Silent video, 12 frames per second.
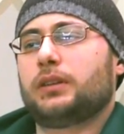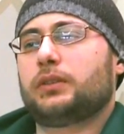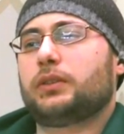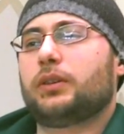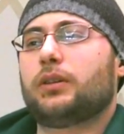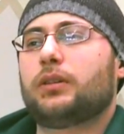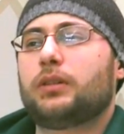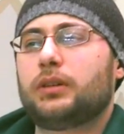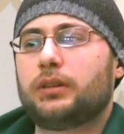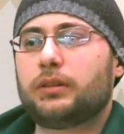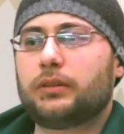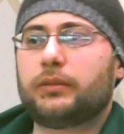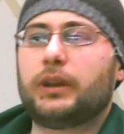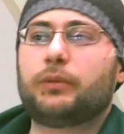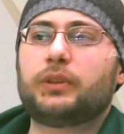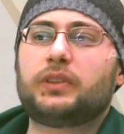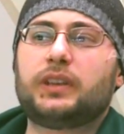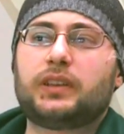So when I
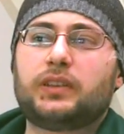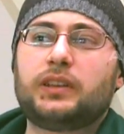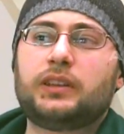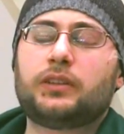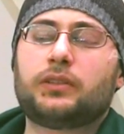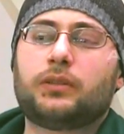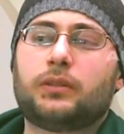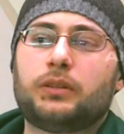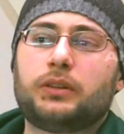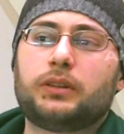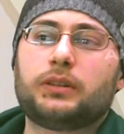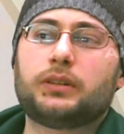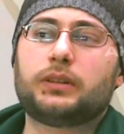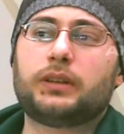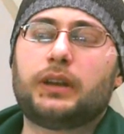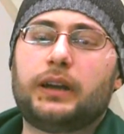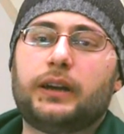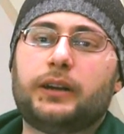was 16 years old,
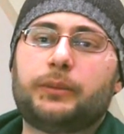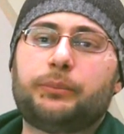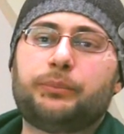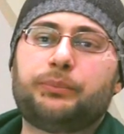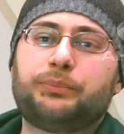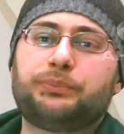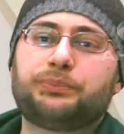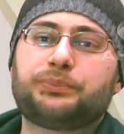I